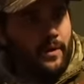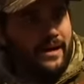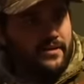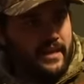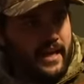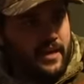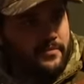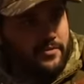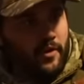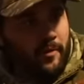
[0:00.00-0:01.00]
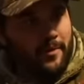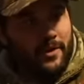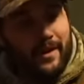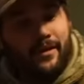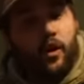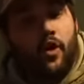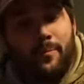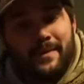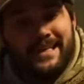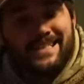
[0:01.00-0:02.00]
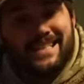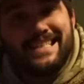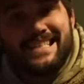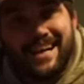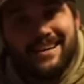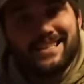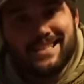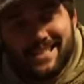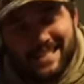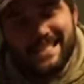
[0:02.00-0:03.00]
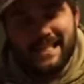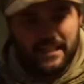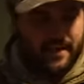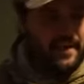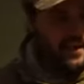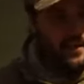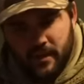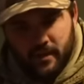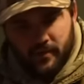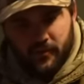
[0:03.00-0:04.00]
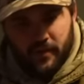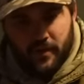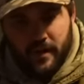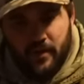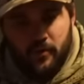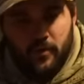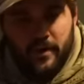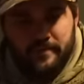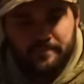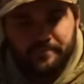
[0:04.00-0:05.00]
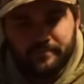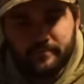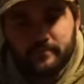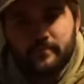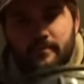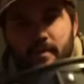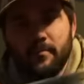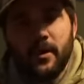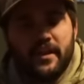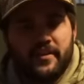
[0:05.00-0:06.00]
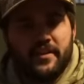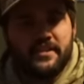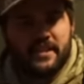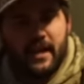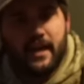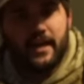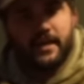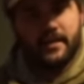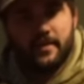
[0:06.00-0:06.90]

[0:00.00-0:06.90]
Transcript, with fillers: wild game, smoked barbecue, and all meat Dux seasoning. Figure out what, probably this guy,